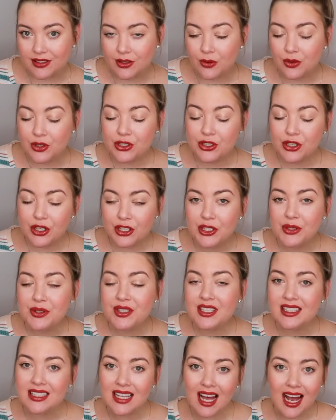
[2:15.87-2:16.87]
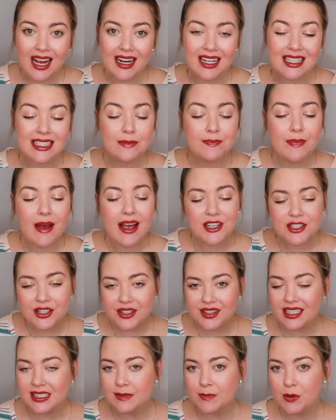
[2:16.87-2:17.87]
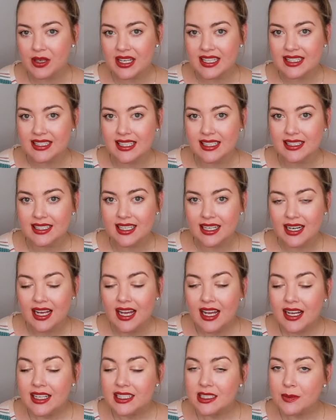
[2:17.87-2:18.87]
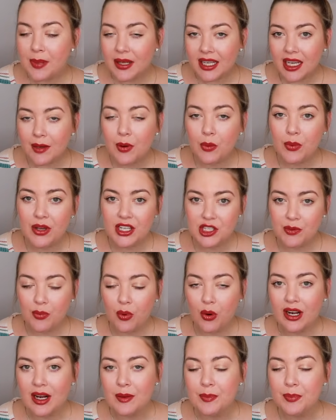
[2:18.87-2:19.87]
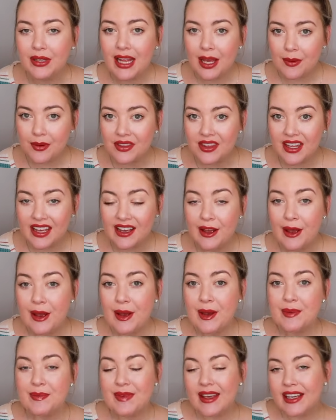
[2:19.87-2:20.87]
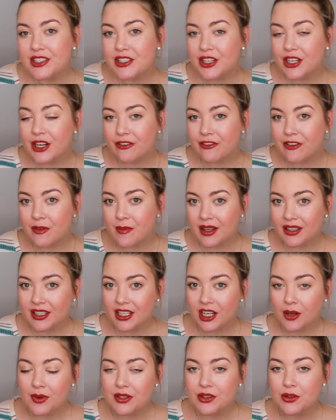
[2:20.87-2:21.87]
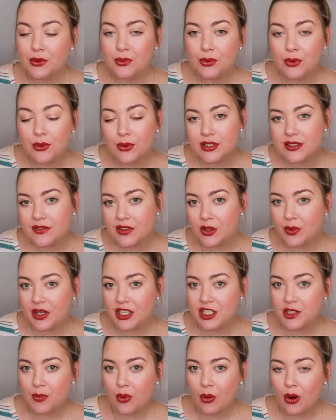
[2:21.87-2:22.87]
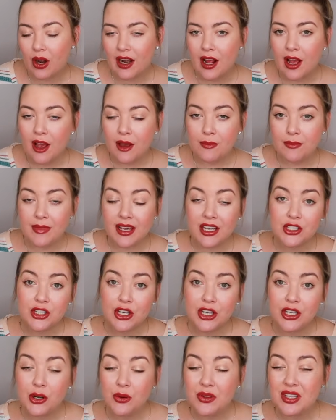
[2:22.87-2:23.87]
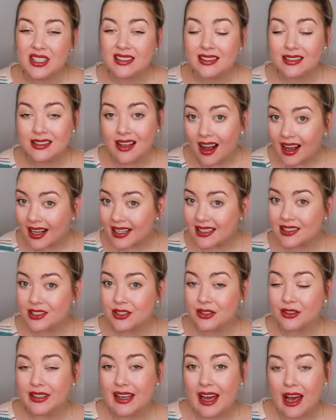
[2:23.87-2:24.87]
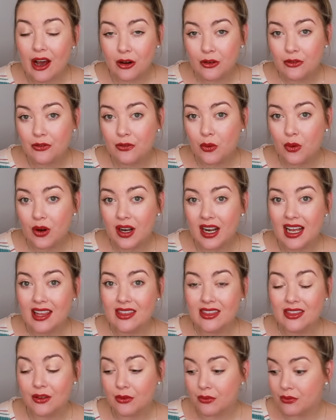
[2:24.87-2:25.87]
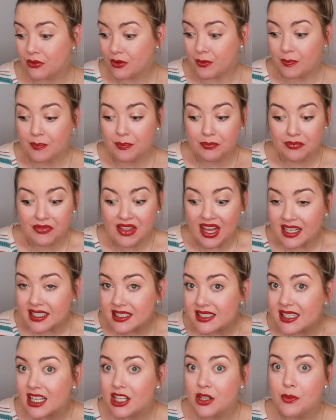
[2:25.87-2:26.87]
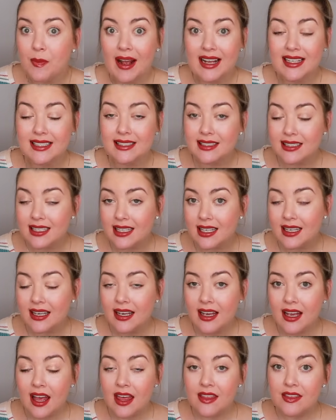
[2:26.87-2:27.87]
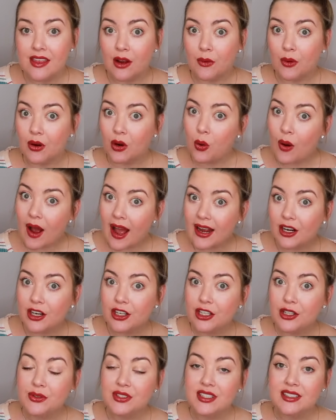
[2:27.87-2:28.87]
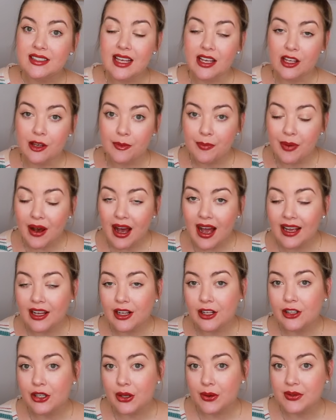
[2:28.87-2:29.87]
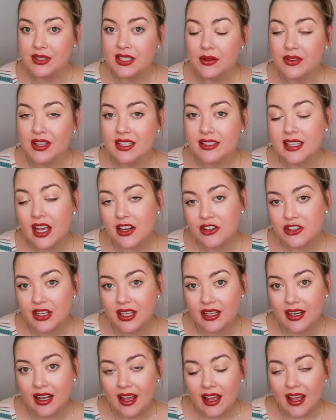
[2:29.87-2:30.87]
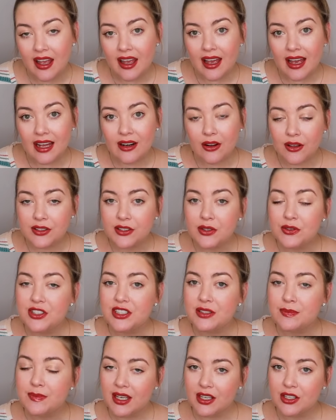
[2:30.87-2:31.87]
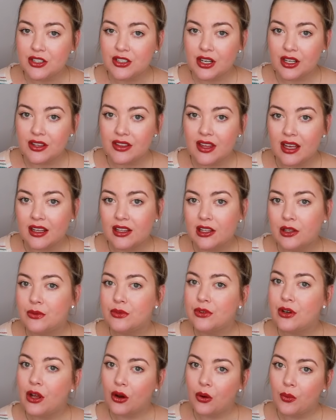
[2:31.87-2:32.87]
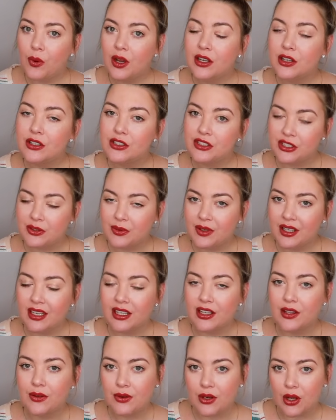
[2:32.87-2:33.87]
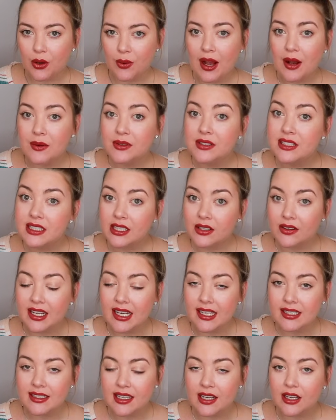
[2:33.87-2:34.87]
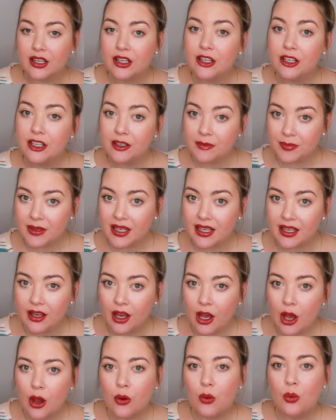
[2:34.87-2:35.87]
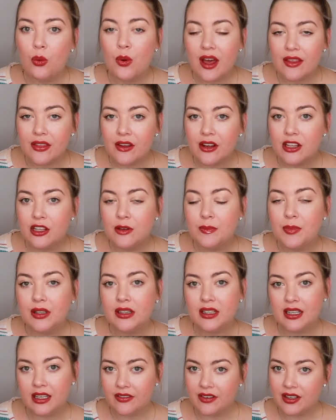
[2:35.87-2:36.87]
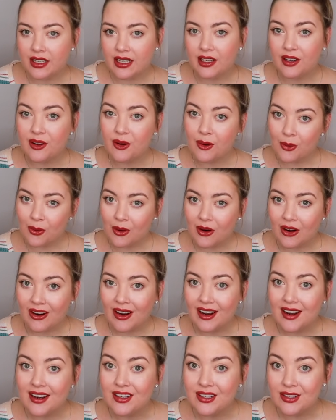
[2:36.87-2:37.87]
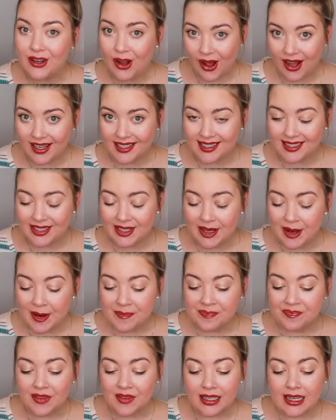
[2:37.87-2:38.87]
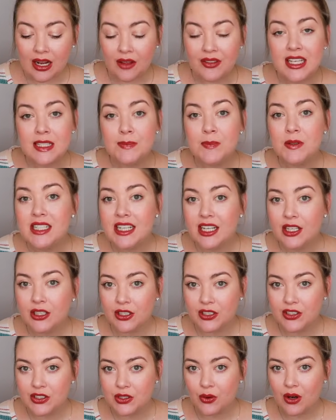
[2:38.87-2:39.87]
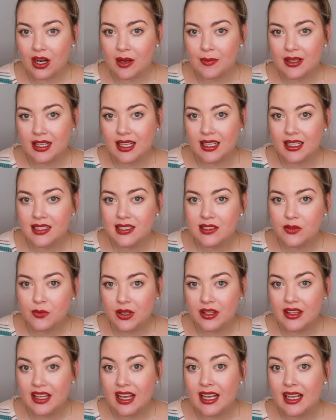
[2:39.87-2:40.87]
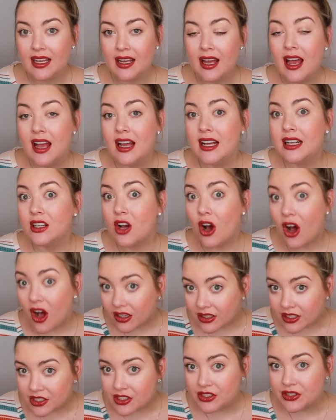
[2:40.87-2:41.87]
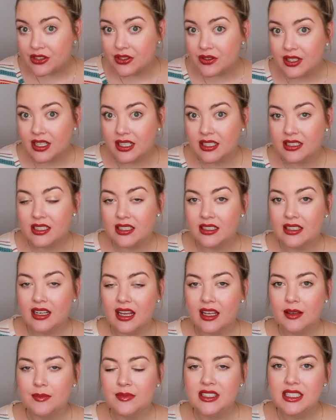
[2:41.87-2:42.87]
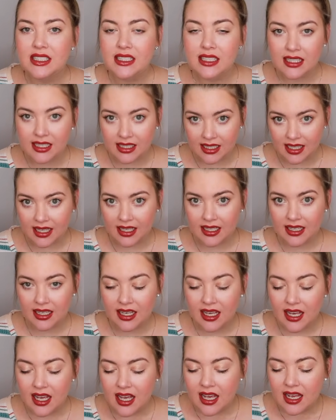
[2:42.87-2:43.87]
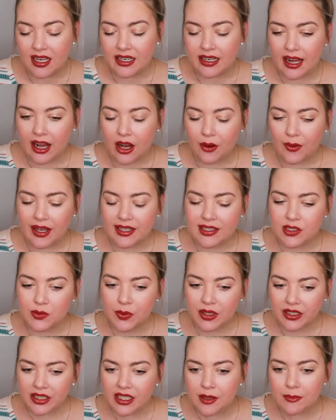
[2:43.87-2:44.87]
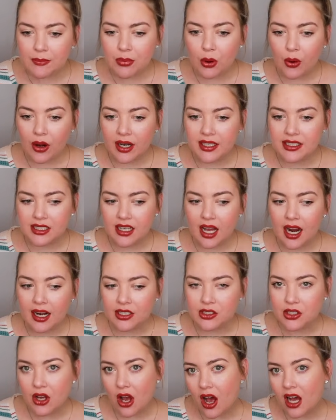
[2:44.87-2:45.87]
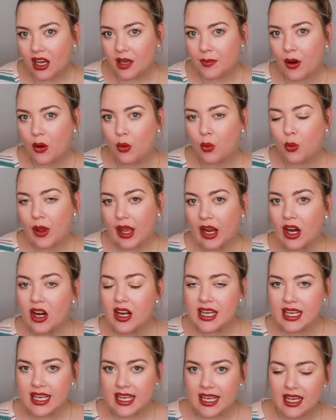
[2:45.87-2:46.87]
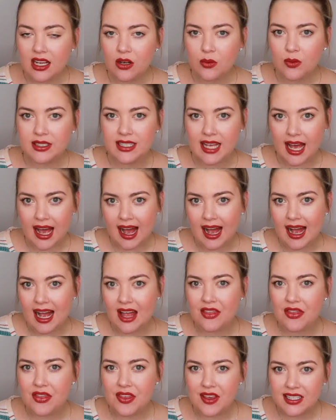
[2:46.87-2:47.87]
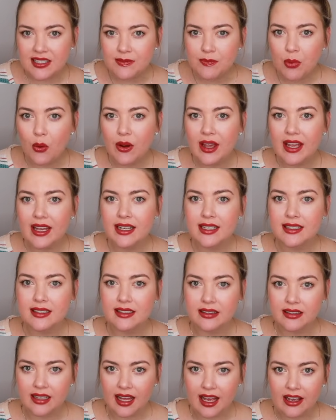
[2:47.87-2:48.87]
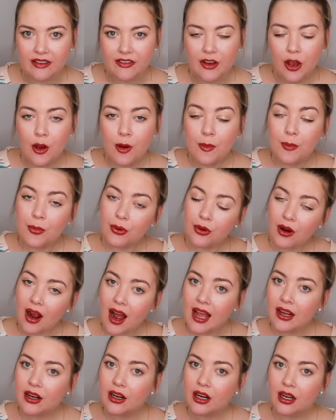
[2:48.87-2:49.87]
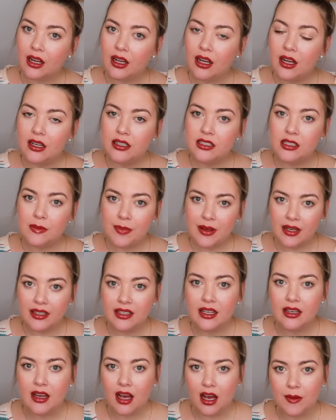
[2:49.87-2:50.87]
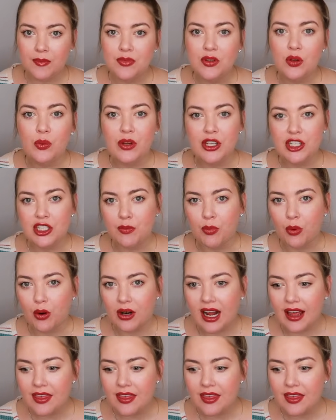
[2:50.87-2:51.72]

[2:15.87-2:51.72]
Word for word: So should you decide, especially this spooky season, to pick up a Ouija board and play with it, make sure you're familiar with the rules of the Ouija board, make sure you know the signs to look out for and the, the things that you might see that require you to say goodbye and close out the session. And also just make sure that you know what you're doing and you know how serious it could be, whether you believe in it or not. Now, this particular story begins with a college student named Ian. Now, it's really important to kind of talk about where Ian was at at this point in his life prior to picking up the Ouija board.